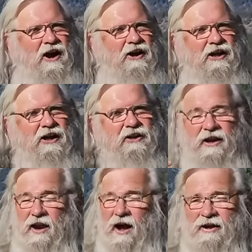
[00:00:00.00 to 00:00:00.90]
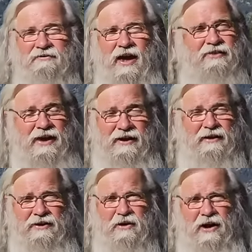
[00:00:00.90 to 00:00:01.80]
on end. And I've had that.
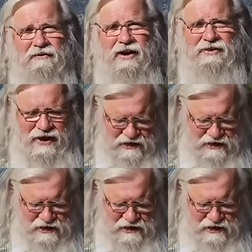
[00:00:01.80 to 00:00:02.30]
I know I've had that